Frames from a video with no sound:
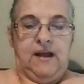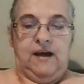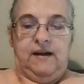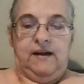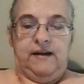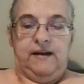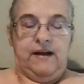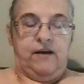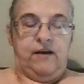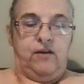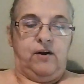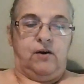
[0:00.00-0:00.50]

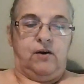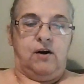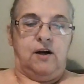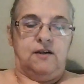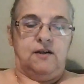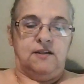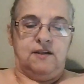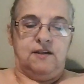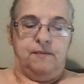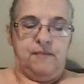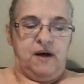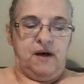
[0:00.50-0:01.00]
Now there are
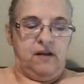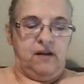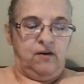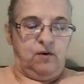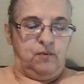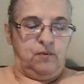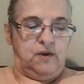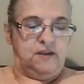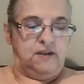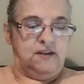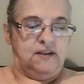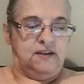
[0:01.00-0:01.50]
some other
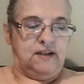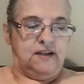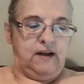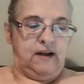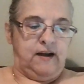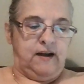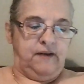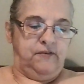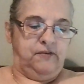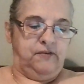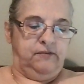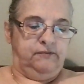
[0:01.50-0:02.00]
ones that
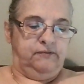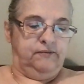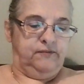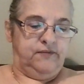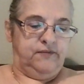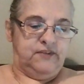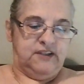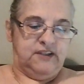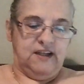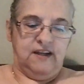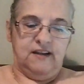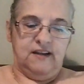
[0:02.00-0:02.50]
I've
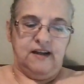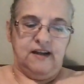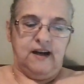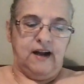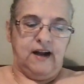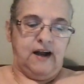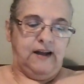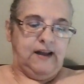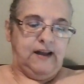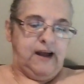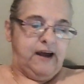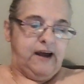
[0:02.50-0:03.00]
seen that
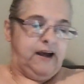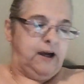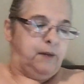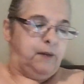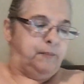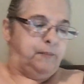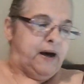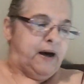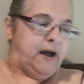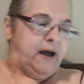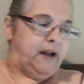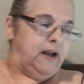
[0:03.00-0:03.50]
I like,
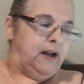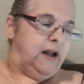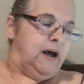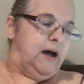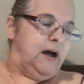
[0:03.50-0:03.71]
but